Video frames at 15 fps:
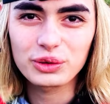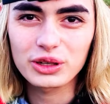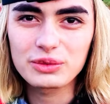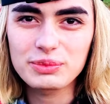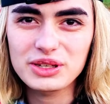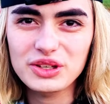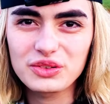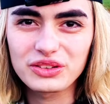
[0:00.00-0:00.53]
we're
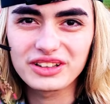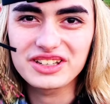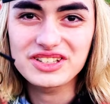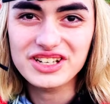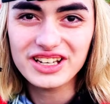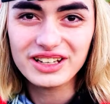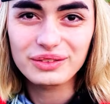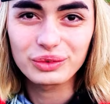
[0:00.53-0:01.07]
gonna be using the
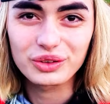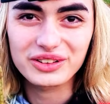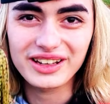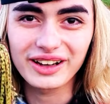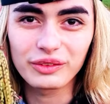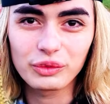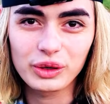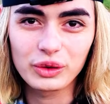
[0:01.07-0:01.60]
jig. We'll see
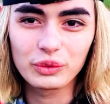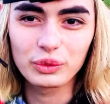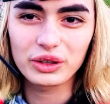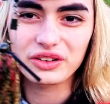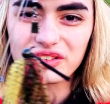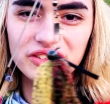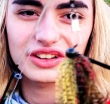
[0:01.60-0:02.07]
how well it works.